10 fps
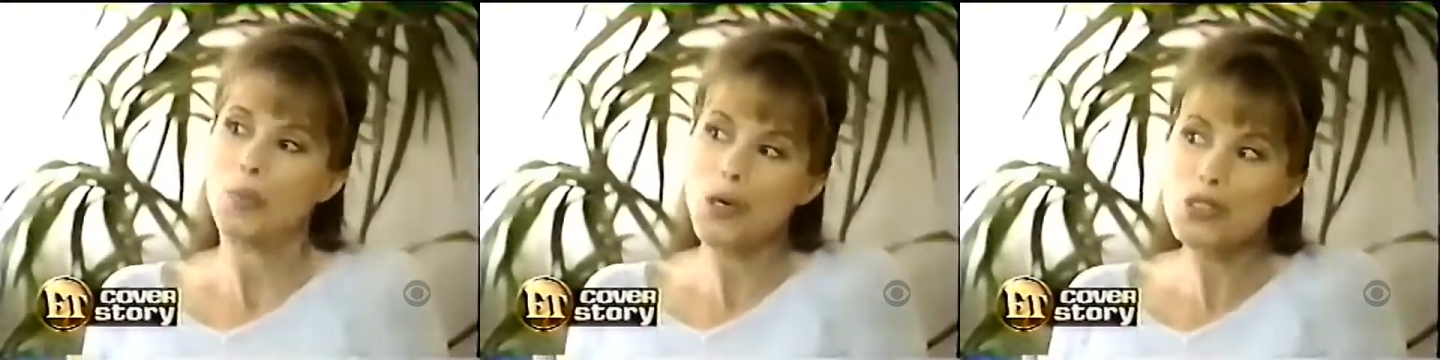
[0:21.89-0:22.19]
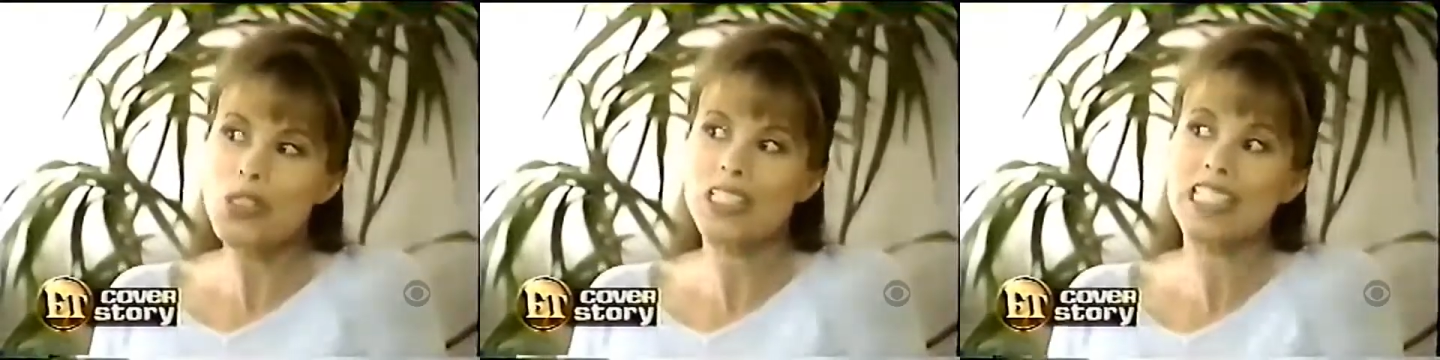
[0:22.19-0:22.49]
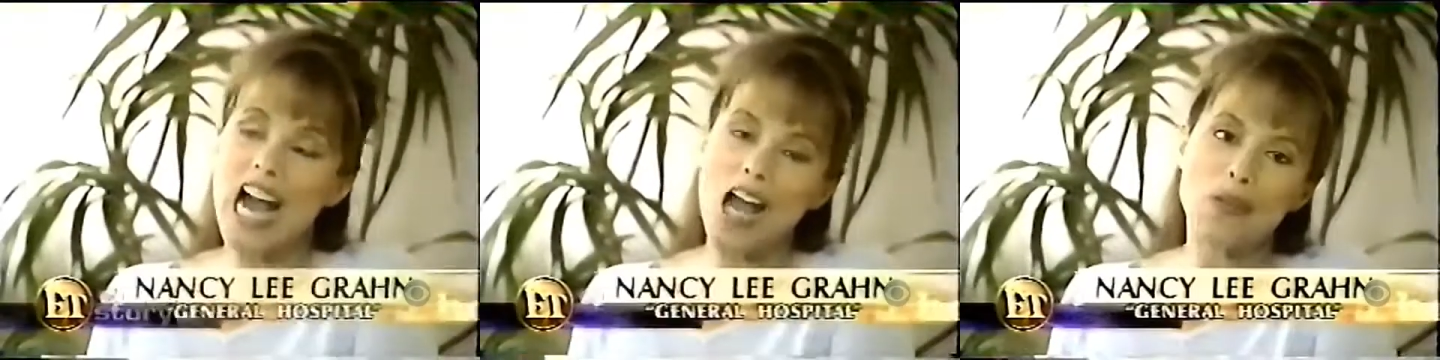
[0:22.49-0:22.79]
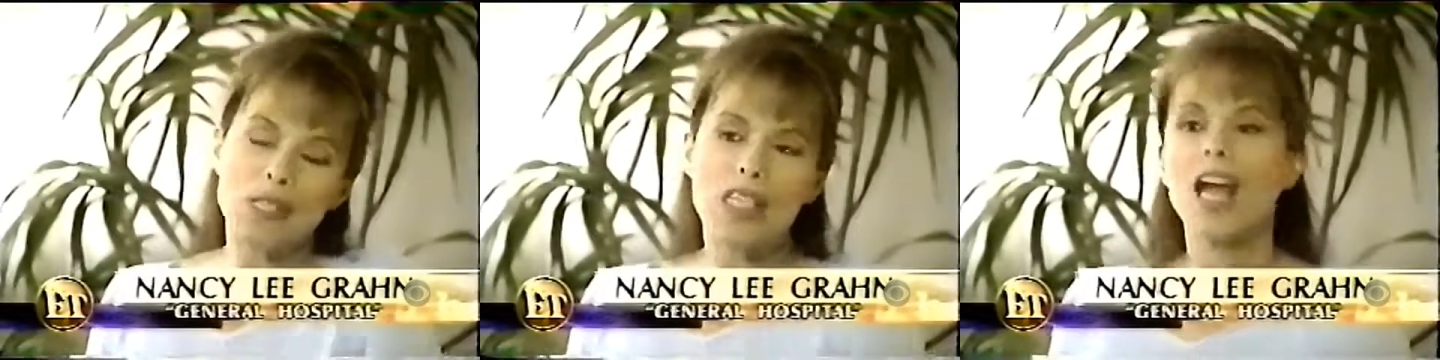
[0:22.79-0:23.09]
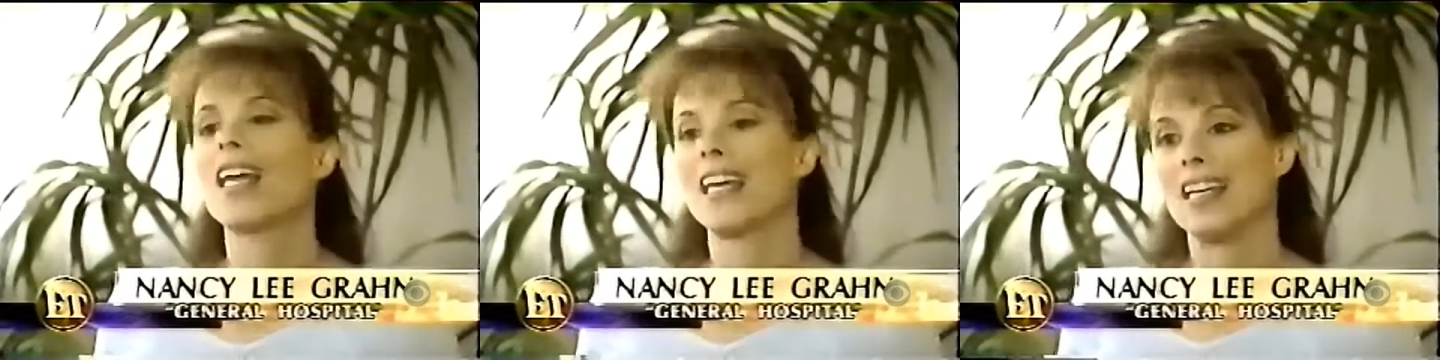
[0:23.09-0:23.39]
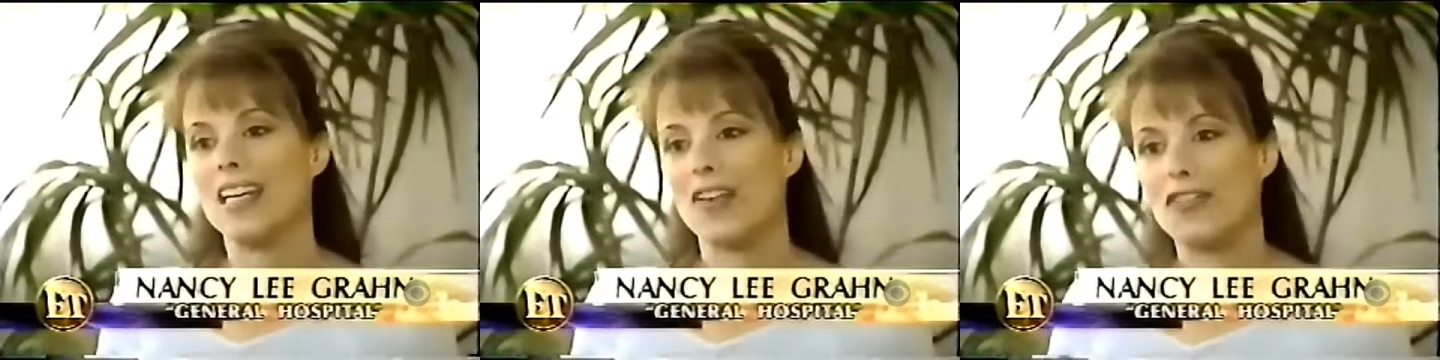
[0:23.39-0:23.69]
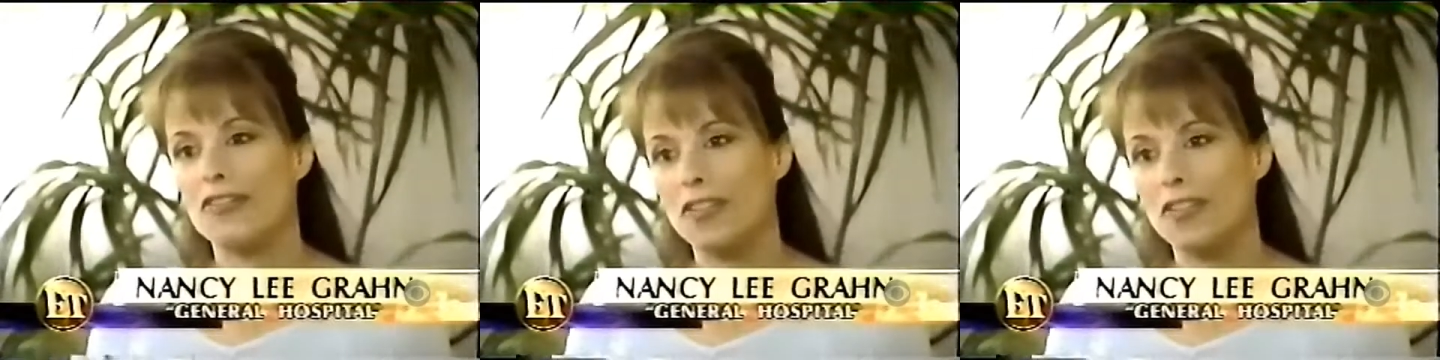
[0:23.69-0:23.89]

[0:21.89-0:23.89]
Personally, I would like it if,